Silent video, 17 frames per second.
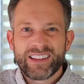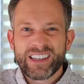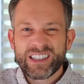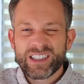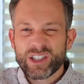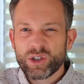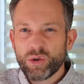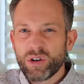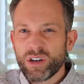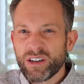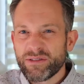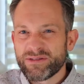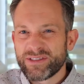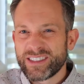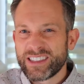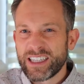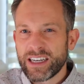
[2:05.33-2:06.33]
these sort
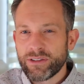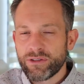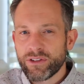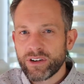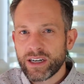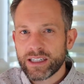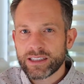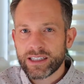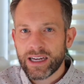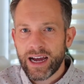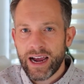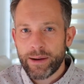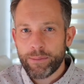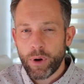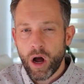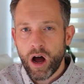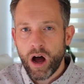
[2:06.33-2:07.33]
of different
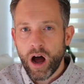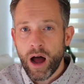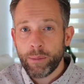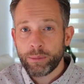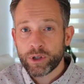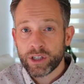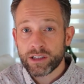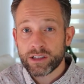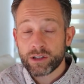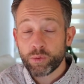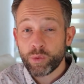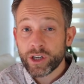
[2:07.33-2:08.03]
type options,